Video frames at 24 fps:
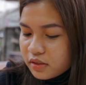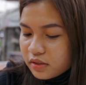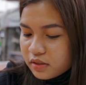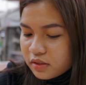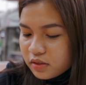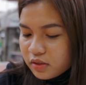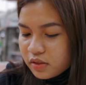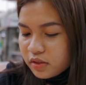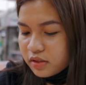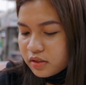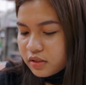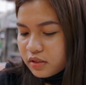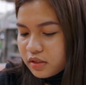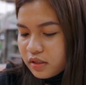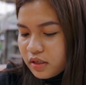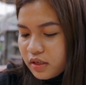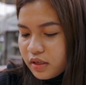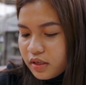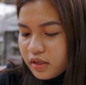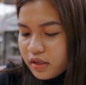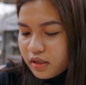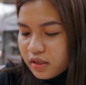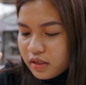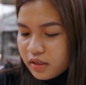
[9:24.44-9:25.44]
So it's
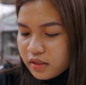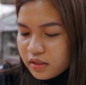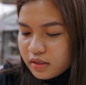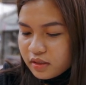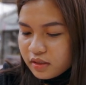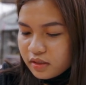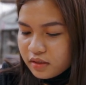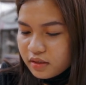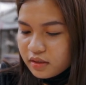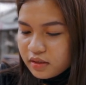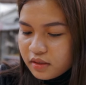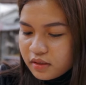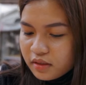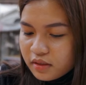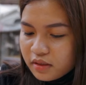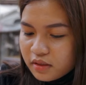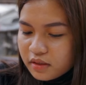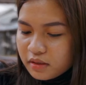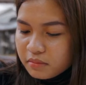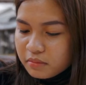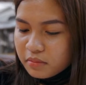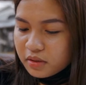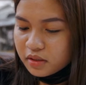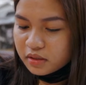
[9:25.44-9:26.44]
like,
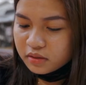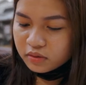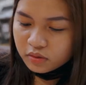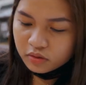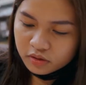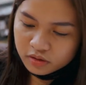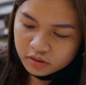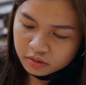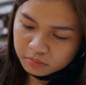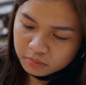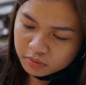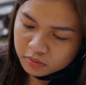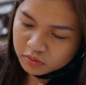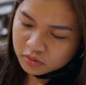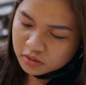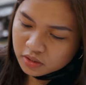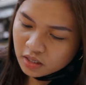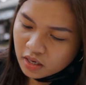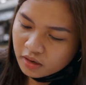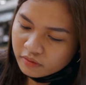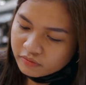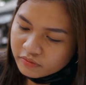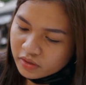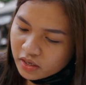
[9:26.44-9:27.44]
but good thing because they
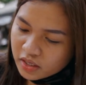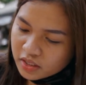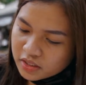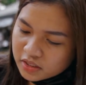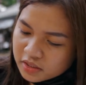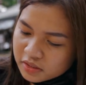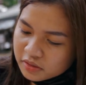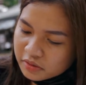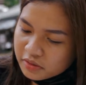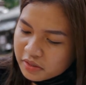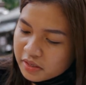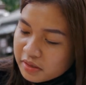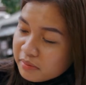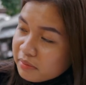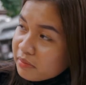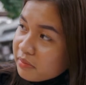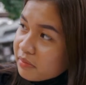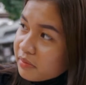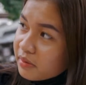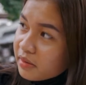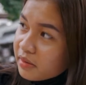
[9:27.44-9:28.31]
have the ice cream